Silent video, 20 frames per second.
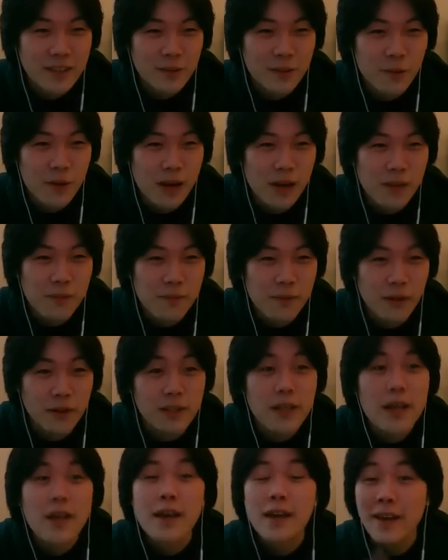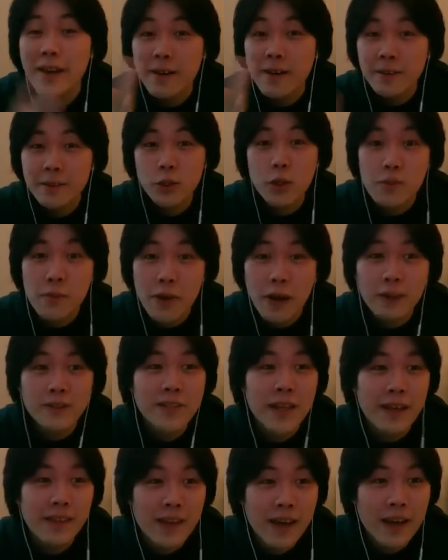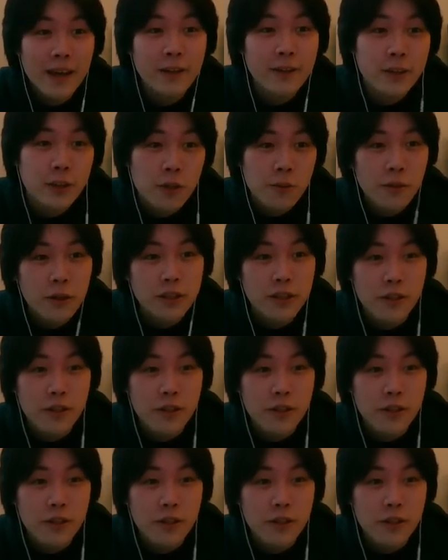really poised. Inazuma, I'll take that. Inazuma is